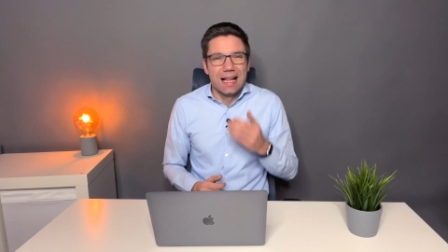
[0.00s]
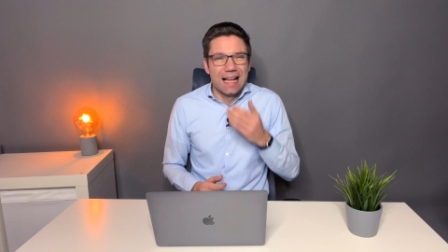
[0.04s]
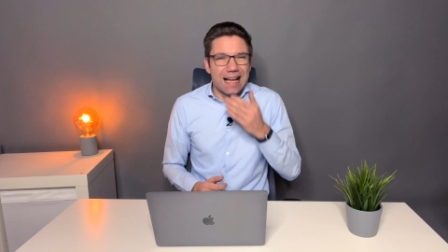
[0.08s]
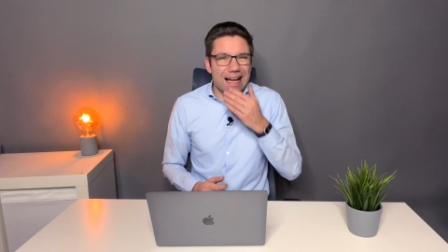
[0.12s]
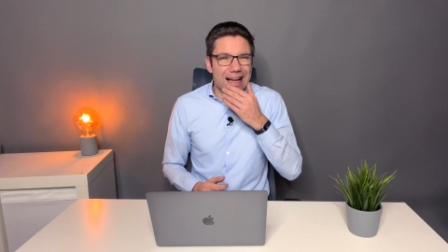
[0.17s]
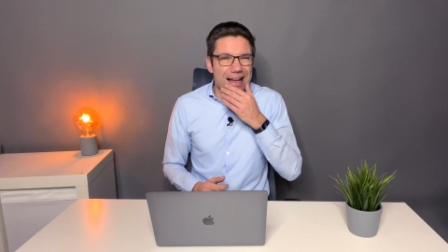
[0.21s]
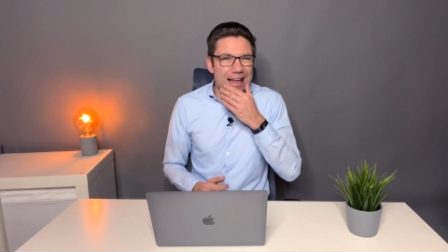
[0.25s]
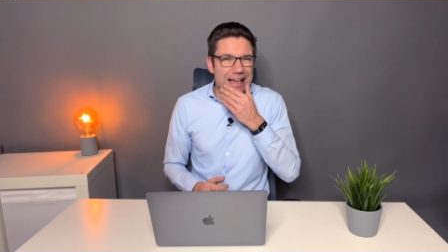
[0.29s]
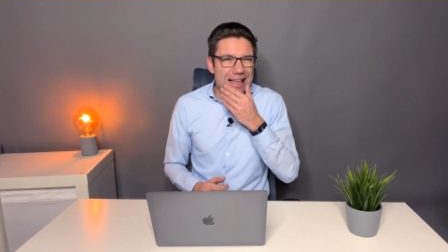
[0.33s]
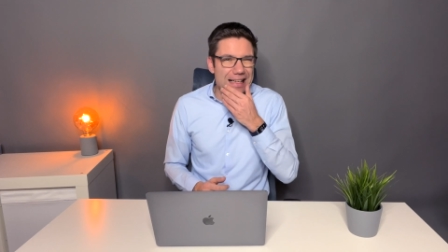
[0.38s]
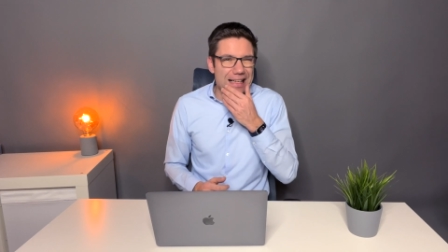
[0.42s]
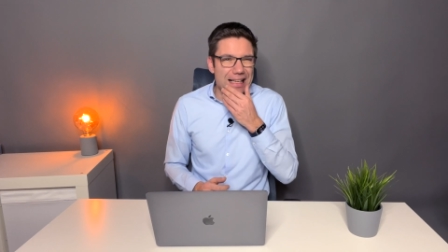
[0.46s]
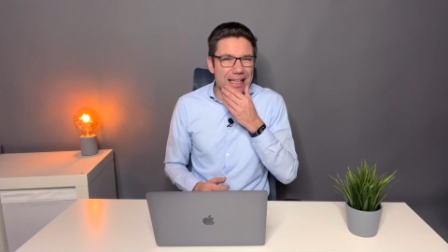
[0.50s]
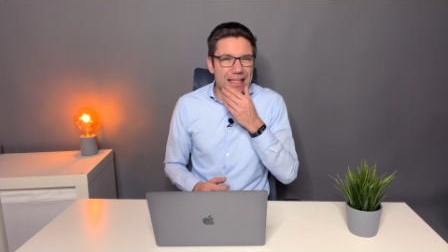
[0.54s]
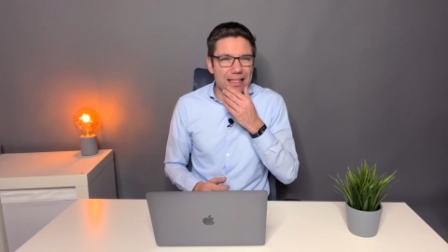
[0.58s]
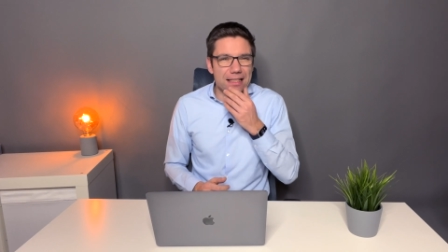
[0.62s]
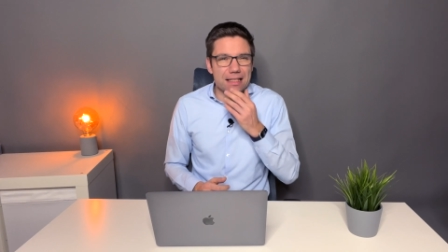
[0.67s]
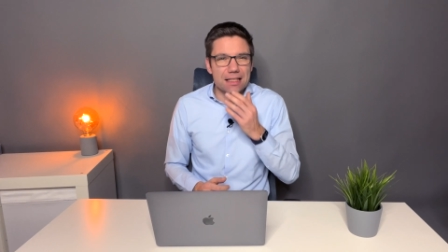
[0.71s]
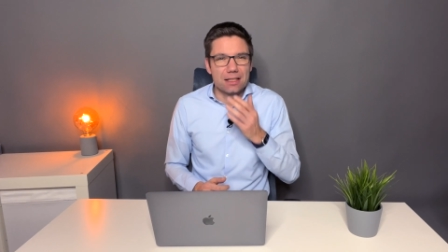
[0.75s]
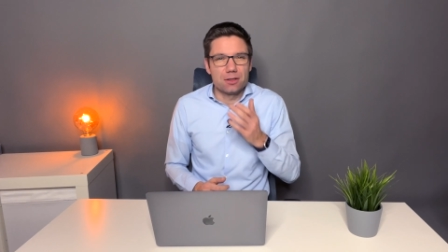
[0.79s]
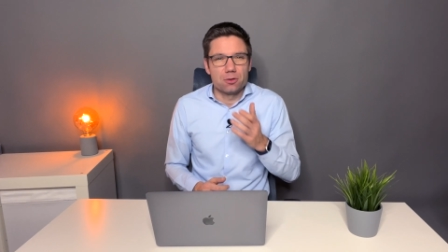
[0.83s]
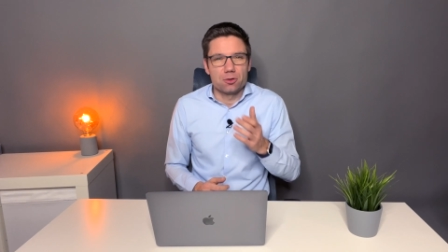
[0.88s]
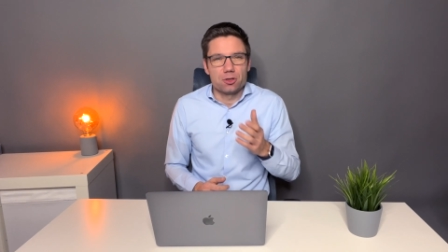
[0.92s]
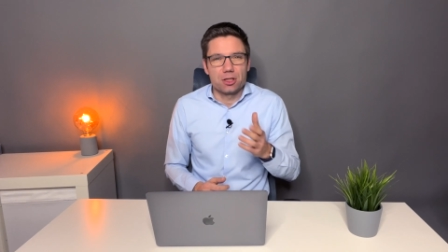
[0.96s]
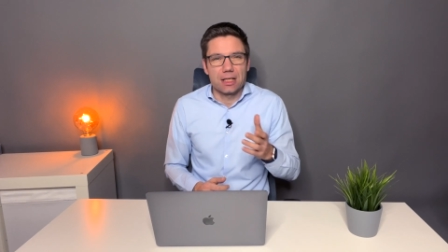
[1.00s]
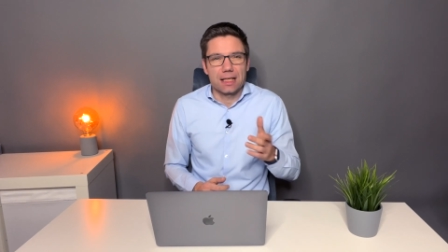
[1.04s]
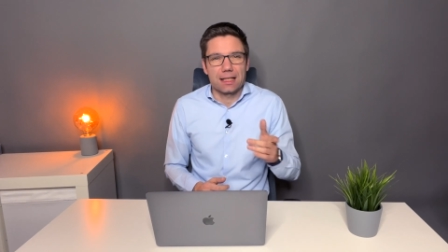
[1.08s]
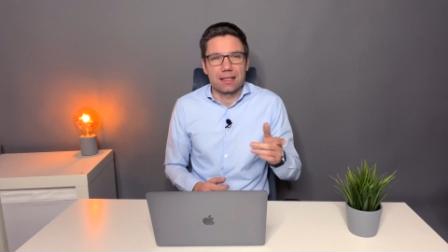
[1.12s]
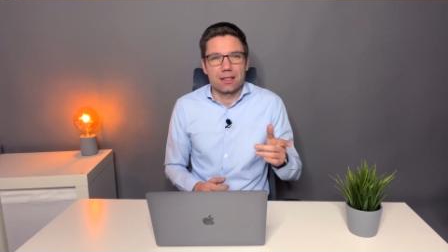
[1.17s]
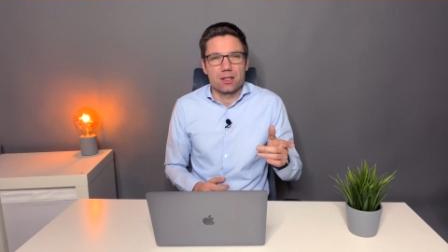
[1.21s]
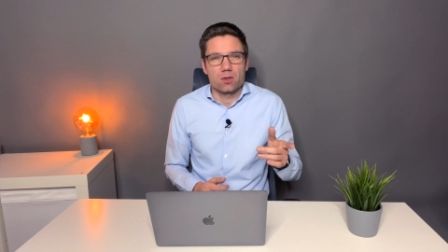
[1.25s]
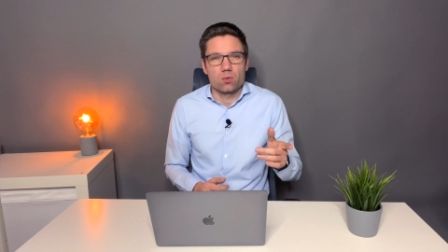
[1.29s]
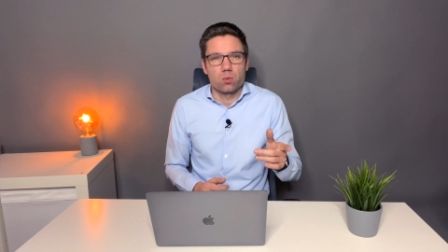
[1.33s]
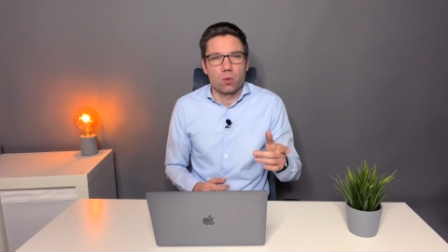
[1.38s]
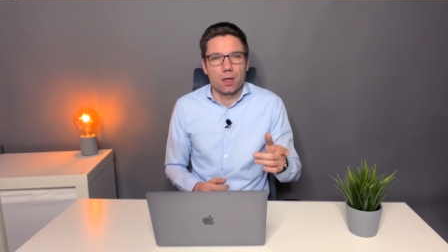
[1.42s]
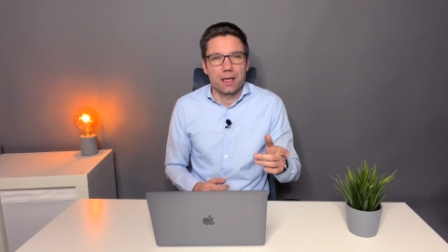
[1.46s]
I need to check
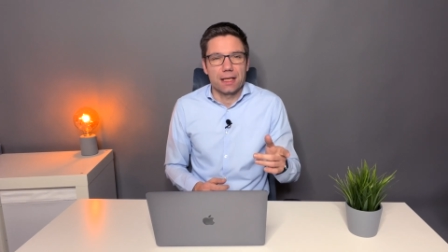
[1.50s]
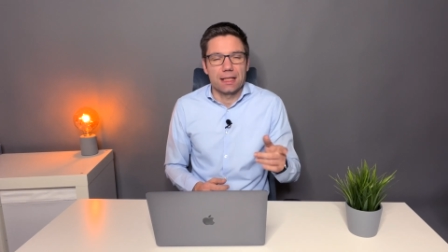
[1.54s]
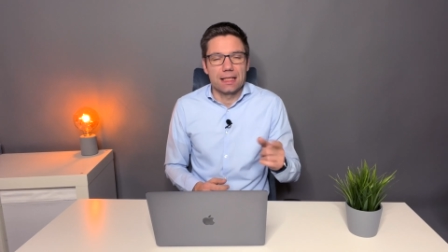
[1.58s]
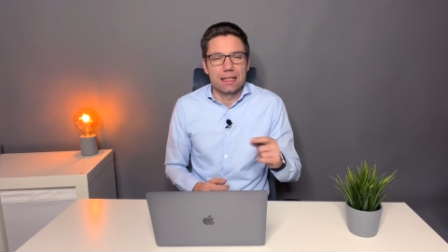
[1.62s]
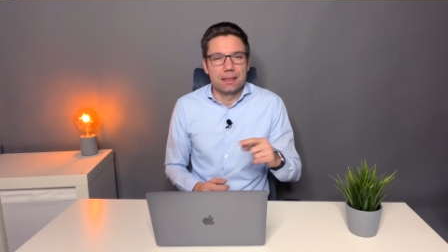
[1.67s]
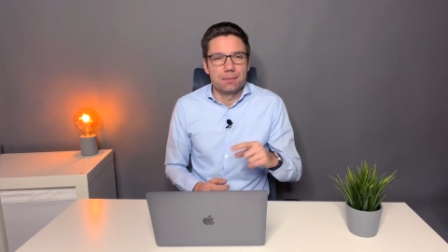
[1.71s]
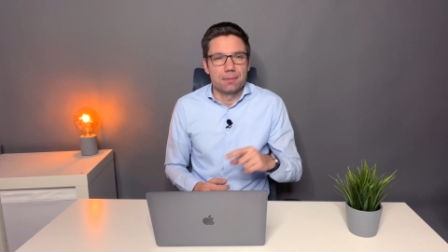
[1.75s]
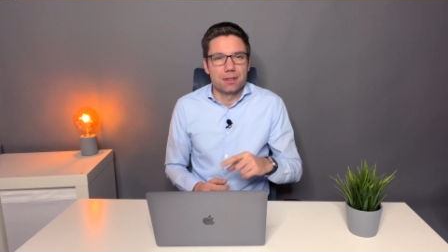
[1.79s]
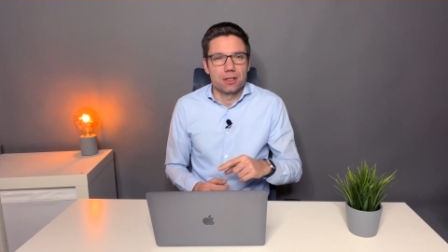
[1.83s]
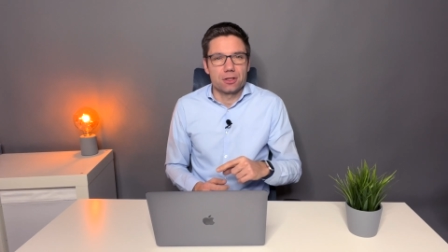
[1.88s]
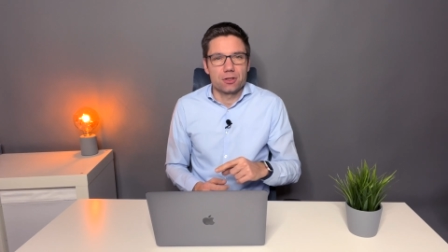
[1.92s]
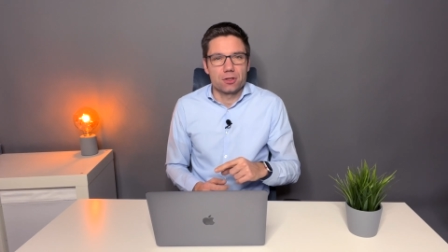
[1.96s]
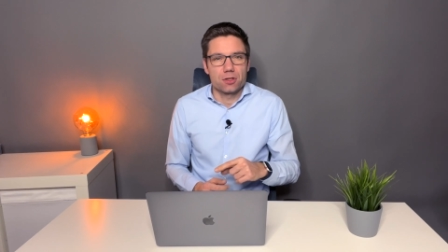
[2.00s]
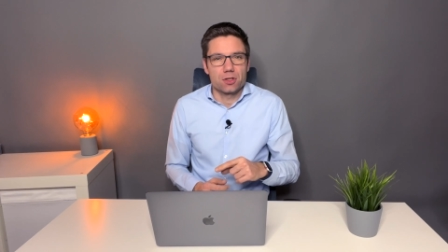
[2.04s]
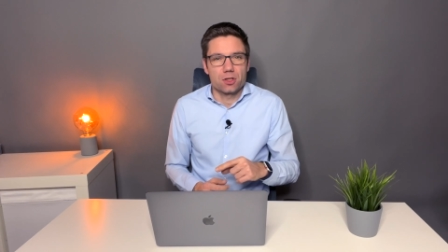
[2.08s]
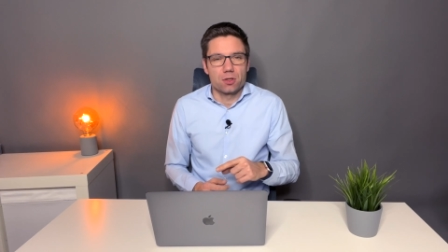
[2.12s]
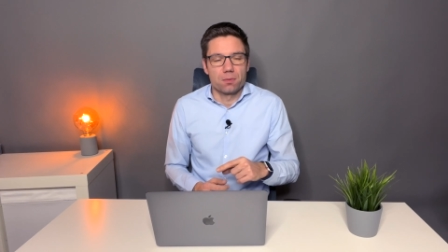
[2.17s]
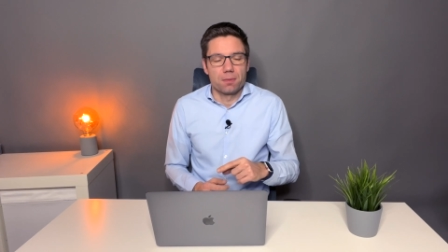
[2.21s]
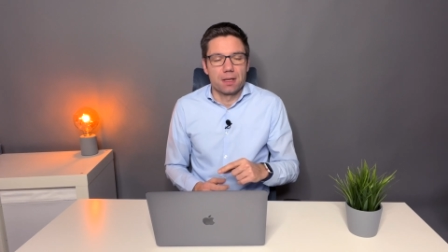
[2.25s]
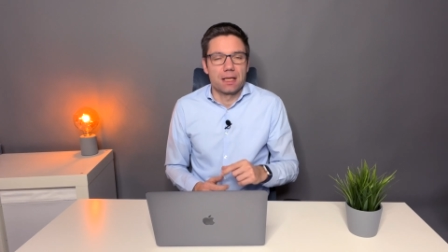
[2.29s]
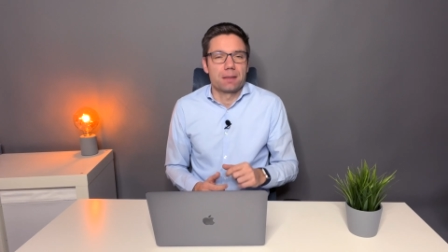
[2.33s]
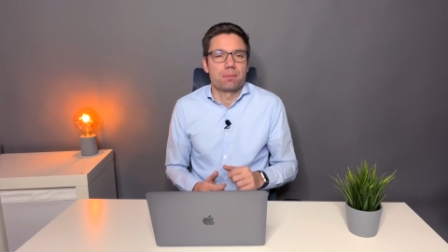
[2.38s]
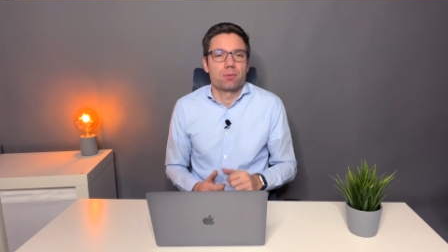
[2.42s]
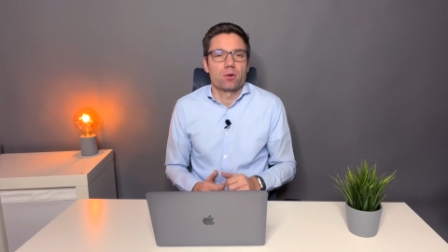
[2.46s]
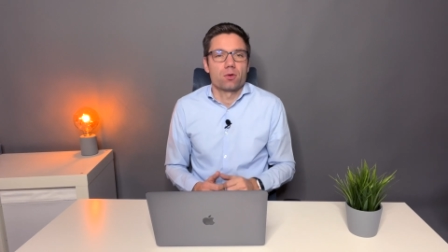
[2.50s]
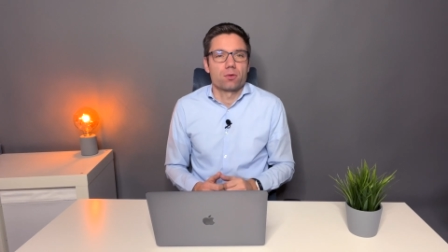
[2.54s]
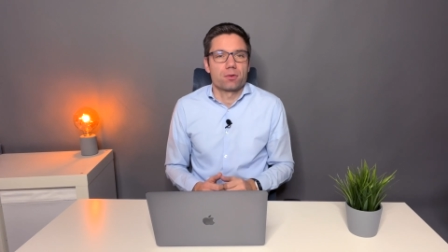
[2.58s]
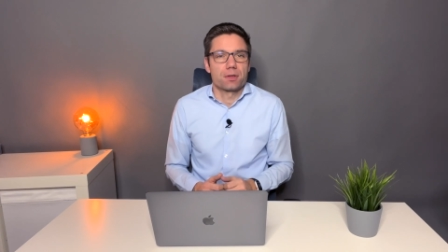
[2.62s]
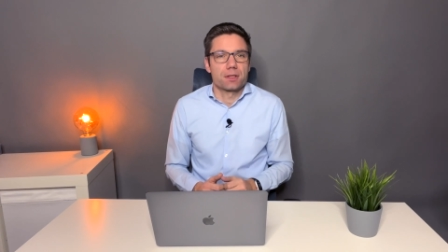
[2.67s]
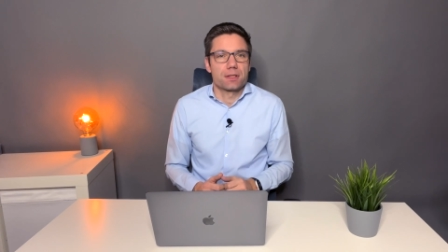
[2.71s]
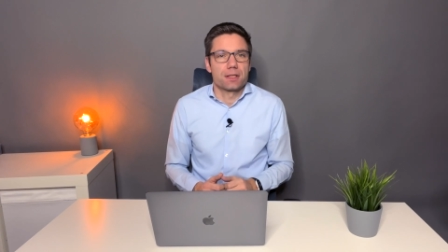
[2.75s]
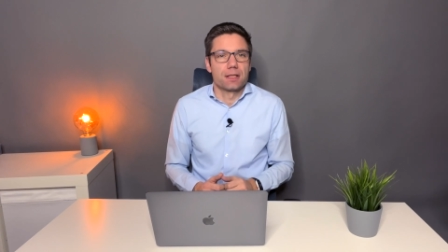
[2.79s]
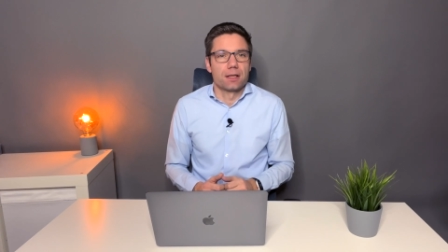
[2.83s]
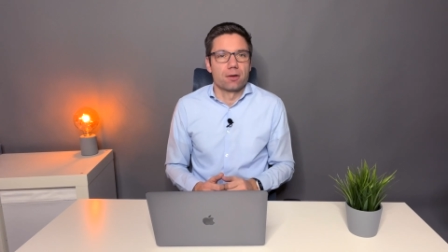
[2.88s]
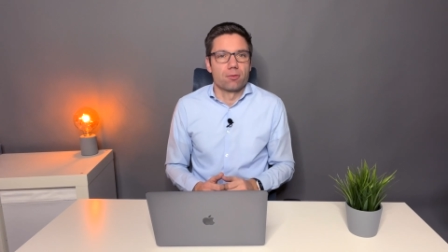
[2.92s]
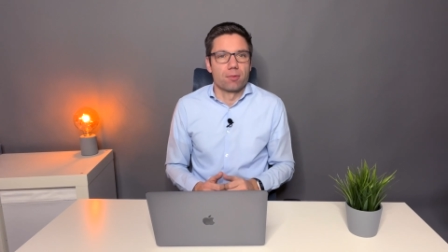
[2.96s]
this one email just to make
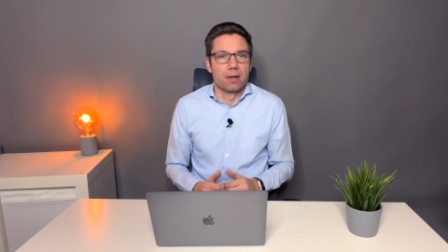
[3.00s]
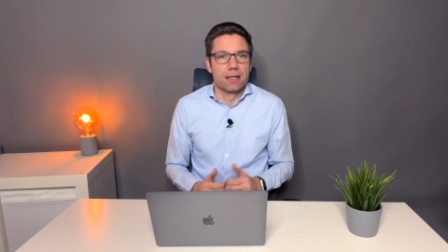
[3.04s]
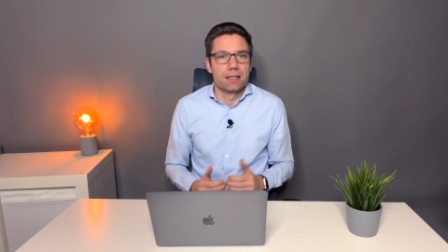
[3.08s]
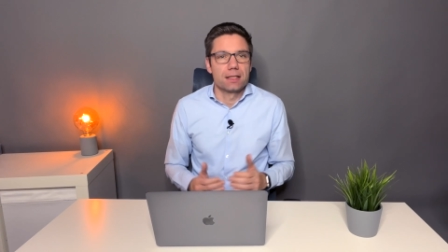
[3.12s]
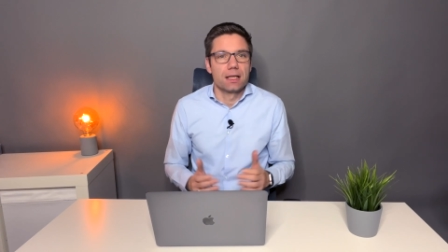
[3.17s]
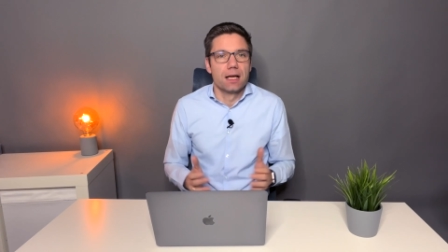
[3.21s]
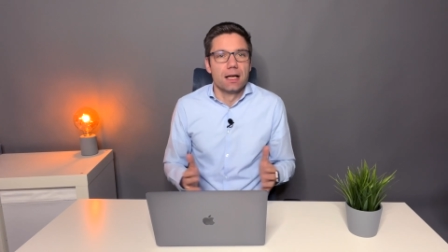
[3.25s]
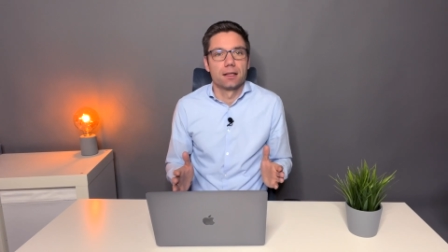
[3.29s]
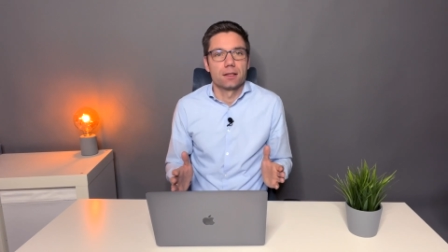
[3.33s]
progress here, right?